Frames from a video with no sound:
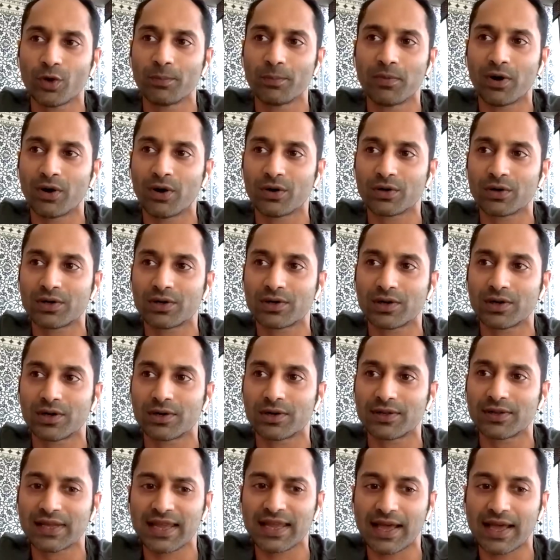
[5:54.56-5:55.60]
about
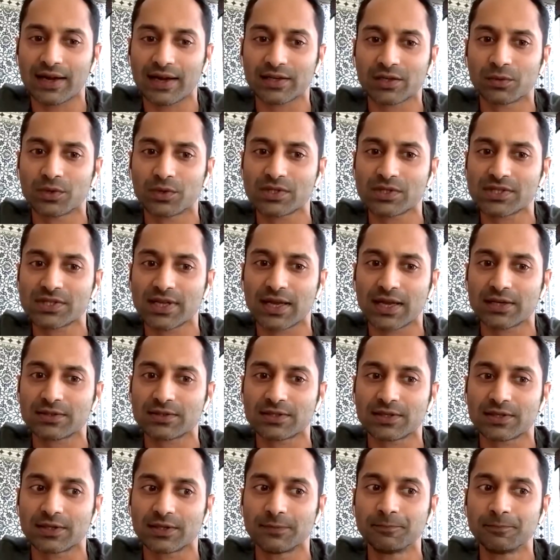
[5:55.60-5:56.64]
the character was that
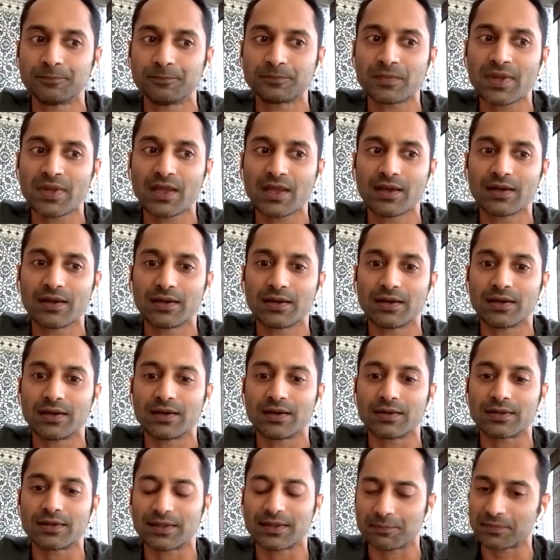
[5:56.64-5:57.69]

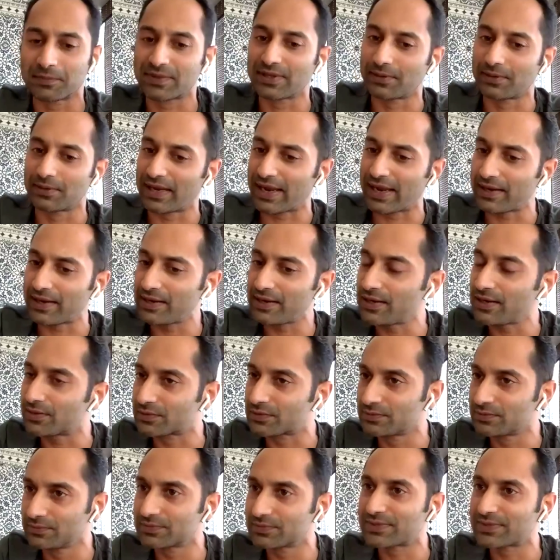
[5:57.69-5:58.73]
the line he
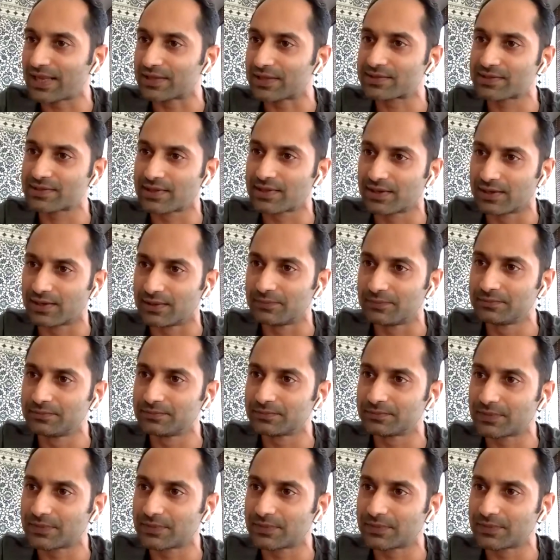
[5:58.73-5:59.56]
tells the,